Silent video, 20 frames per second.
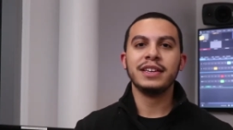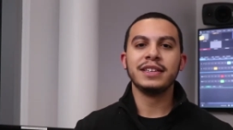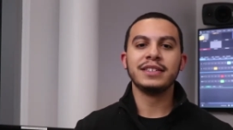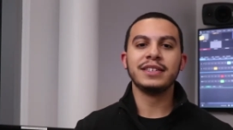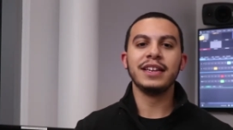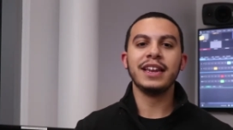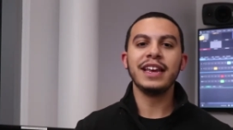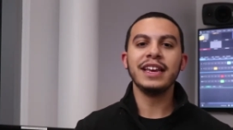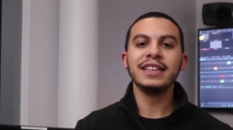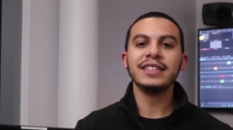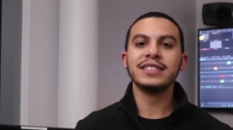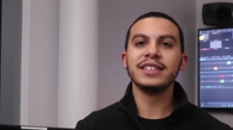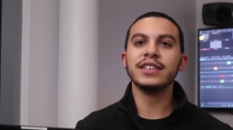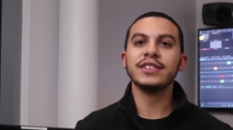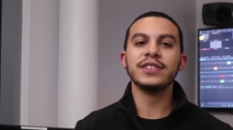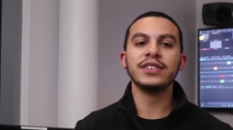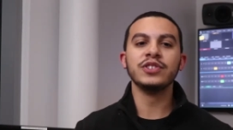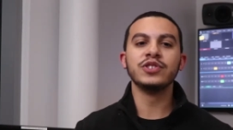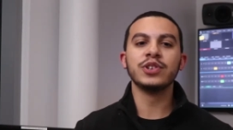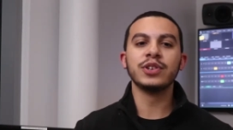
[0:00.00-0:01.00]
Today,
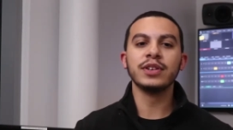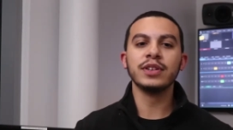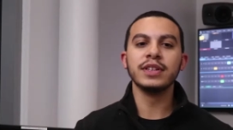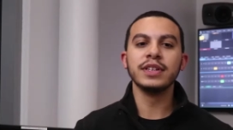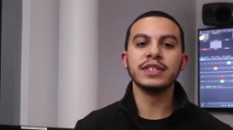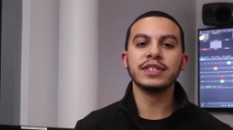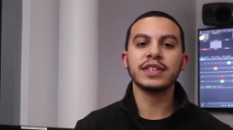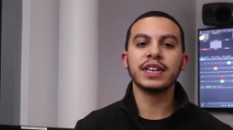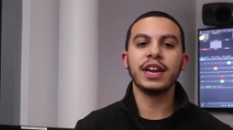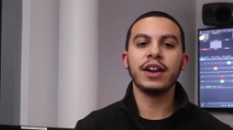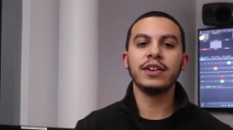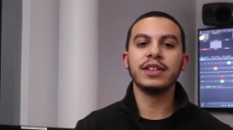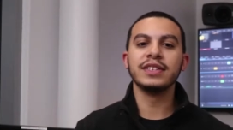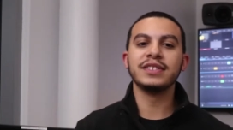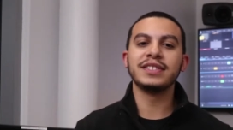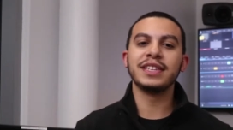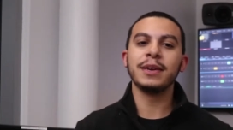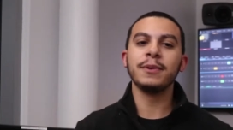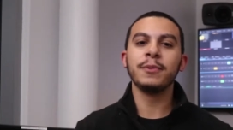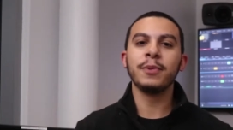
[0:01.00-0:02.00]
citizen journalists carry the
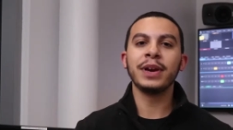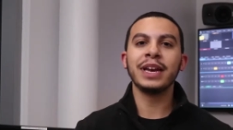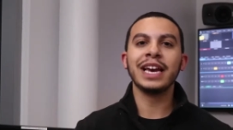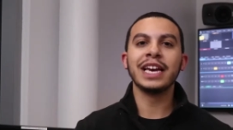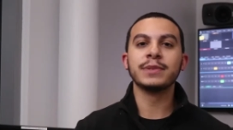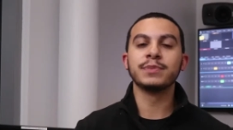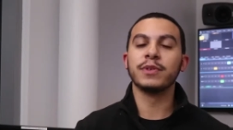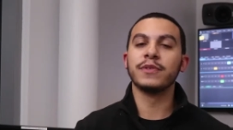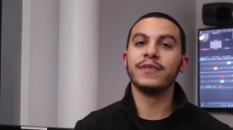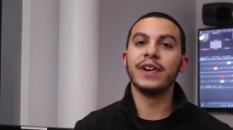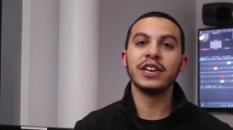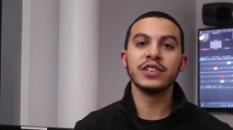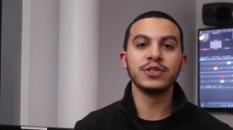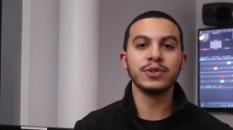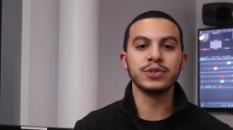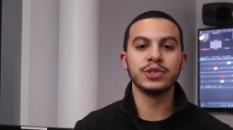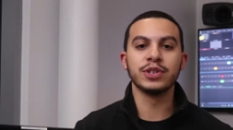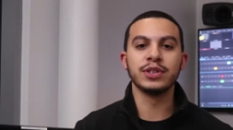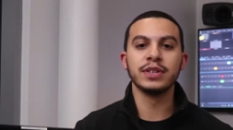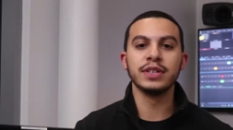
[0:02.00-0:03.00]
same weight as
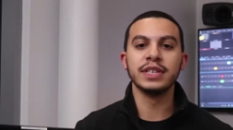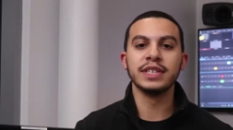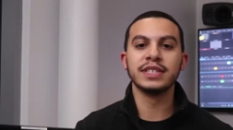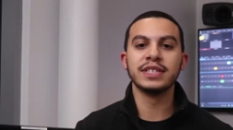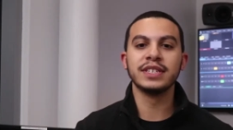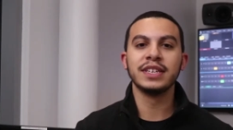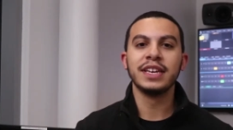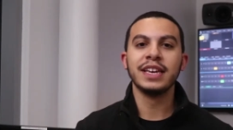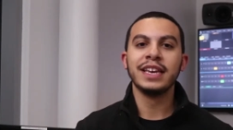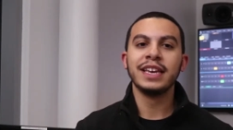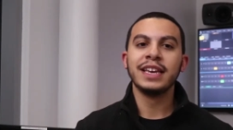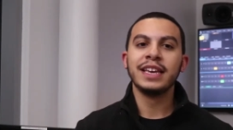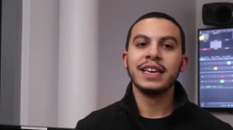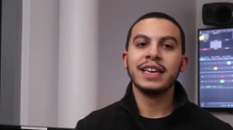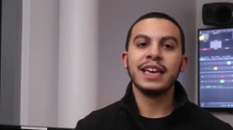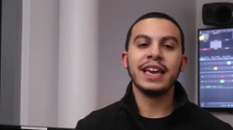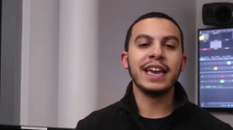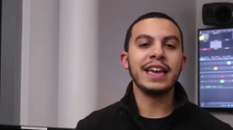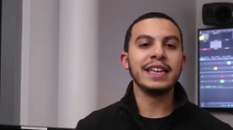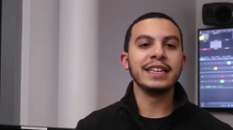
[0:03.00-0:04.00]
professional journalists,
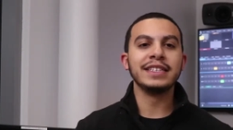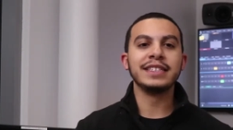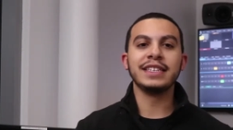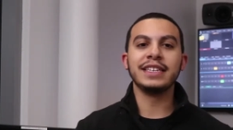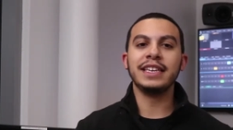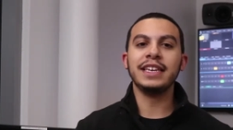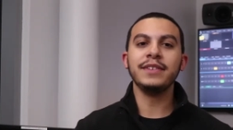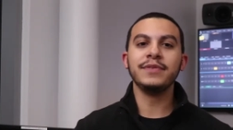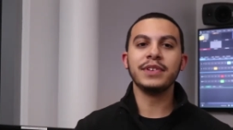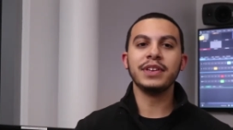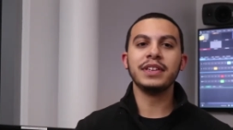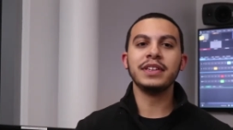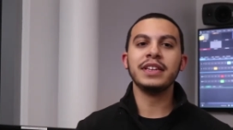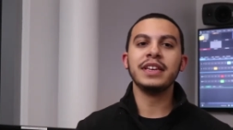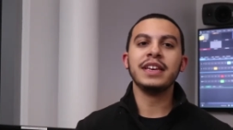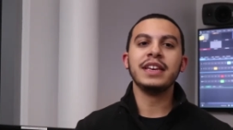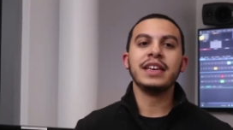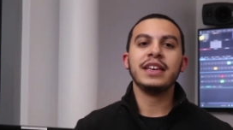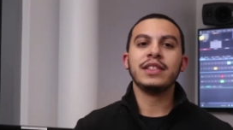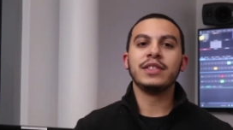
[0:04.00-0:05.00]
and
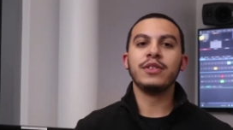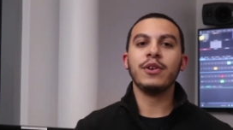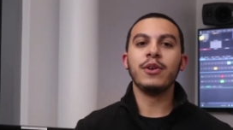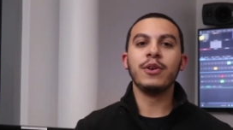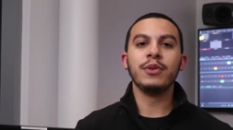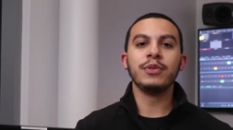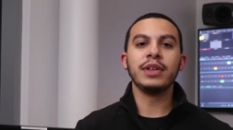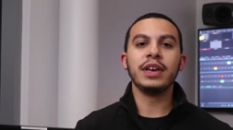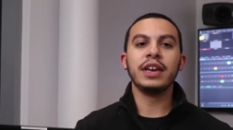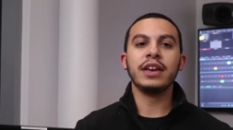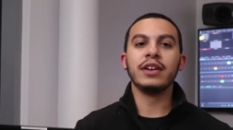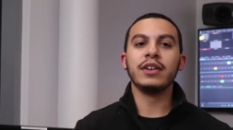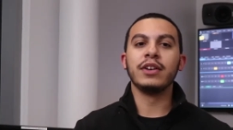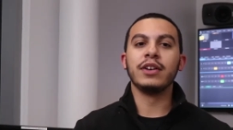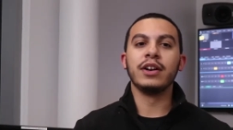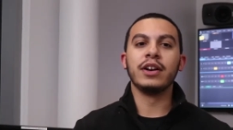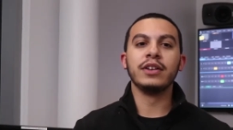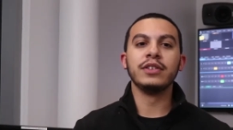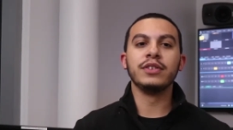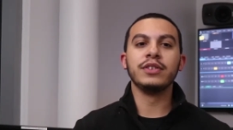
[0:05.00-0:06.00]
even though they
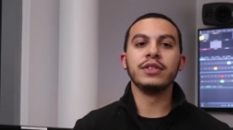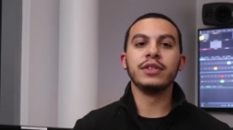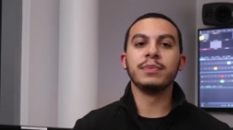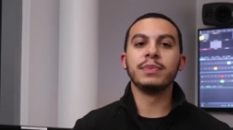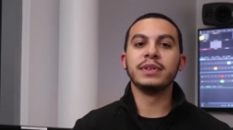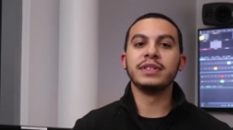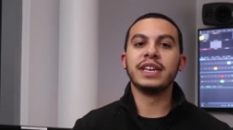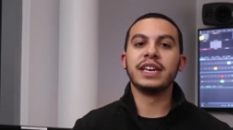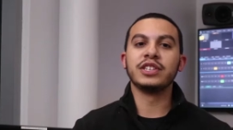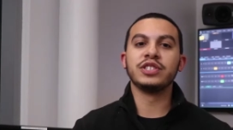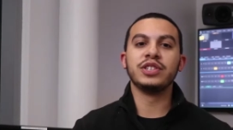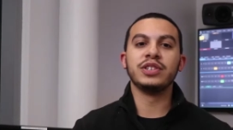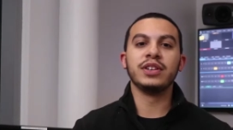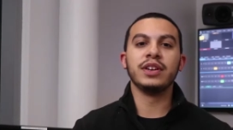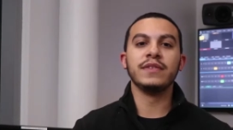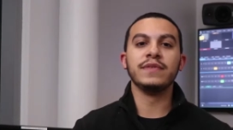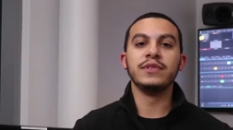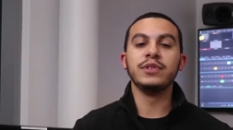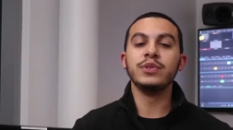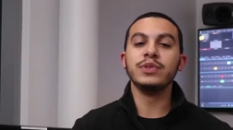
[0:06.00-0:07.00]
are under the protection
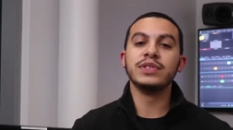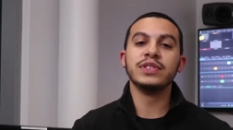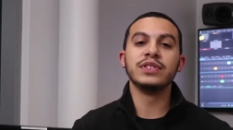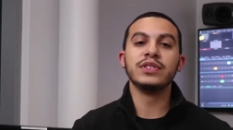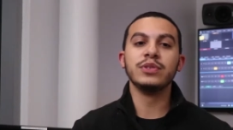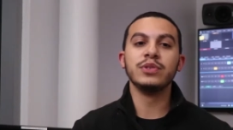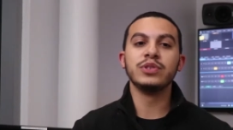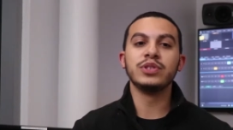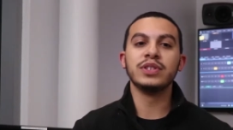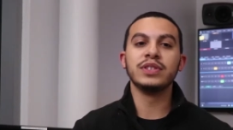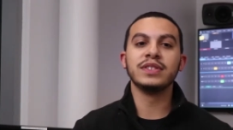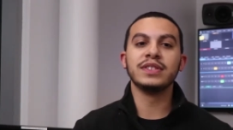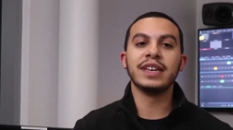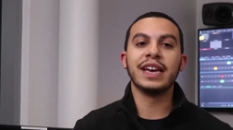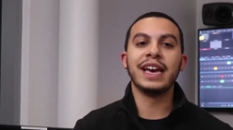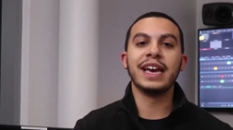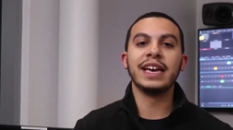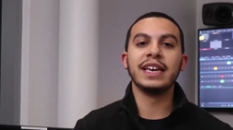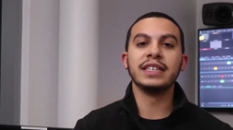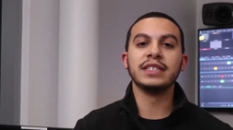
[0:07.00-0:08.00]
of news institutions,
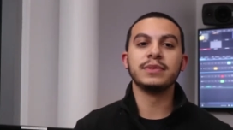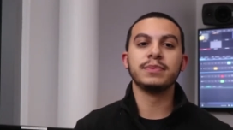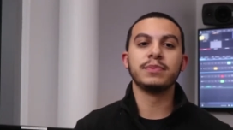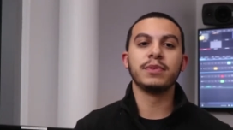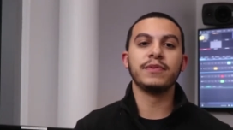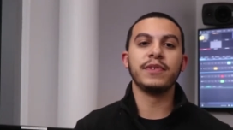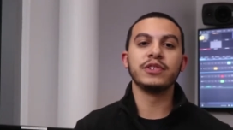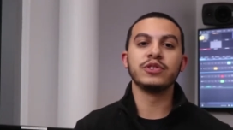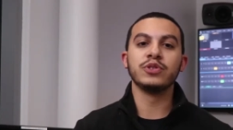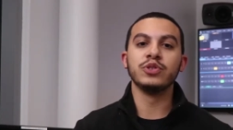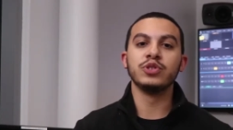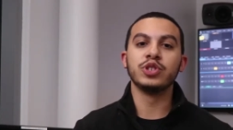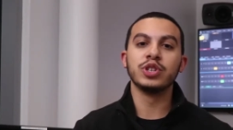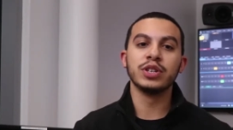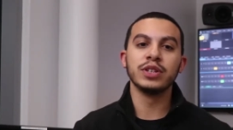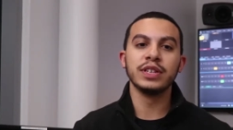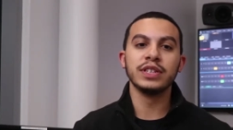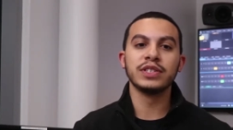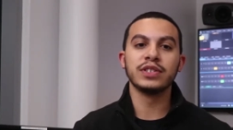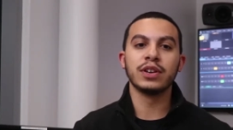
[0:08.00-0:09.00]
as professional
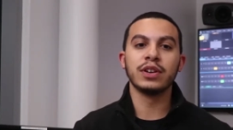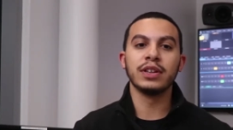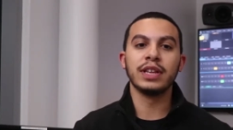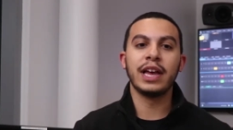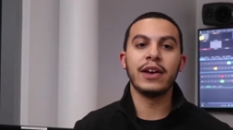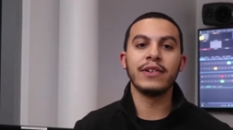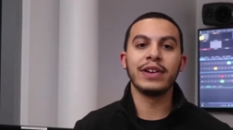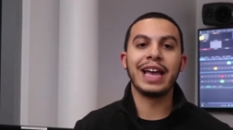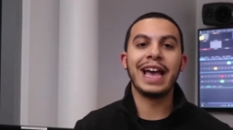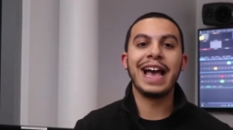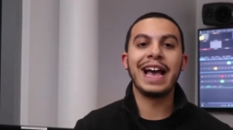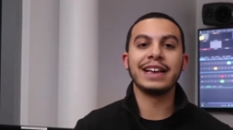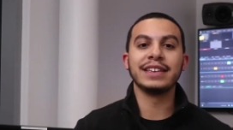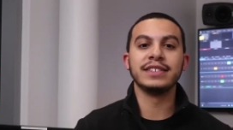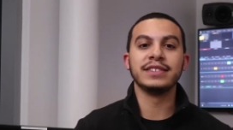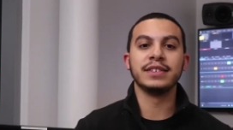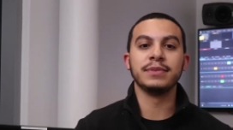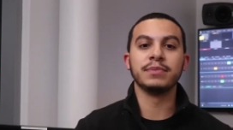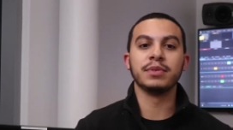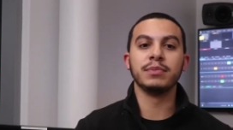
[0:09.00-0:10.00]
journalists are allowing
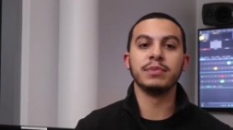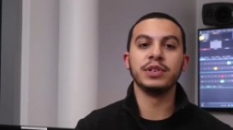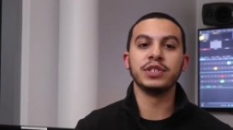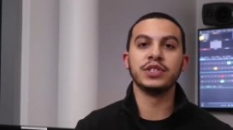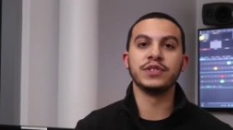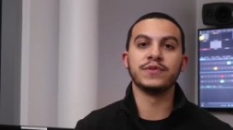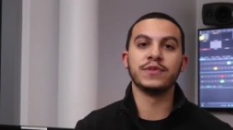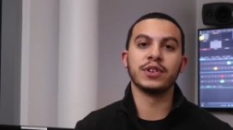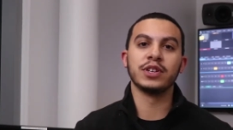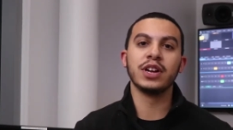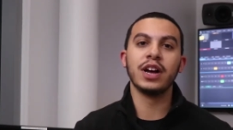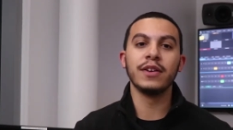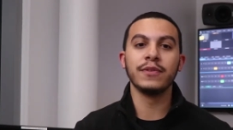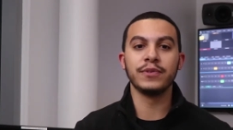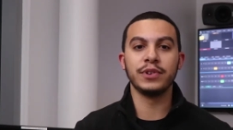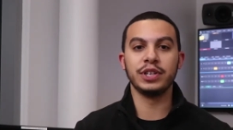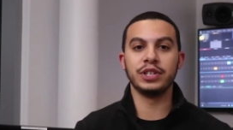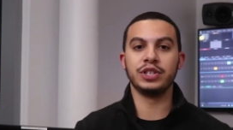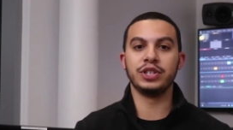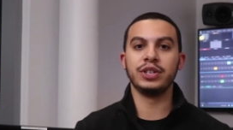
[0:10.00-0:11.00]
access and permissions for
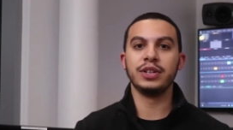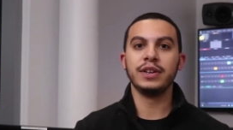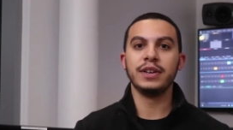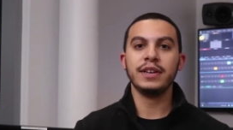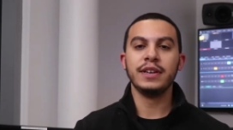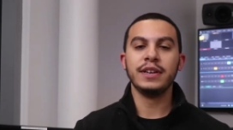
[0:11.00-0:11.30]
coverage.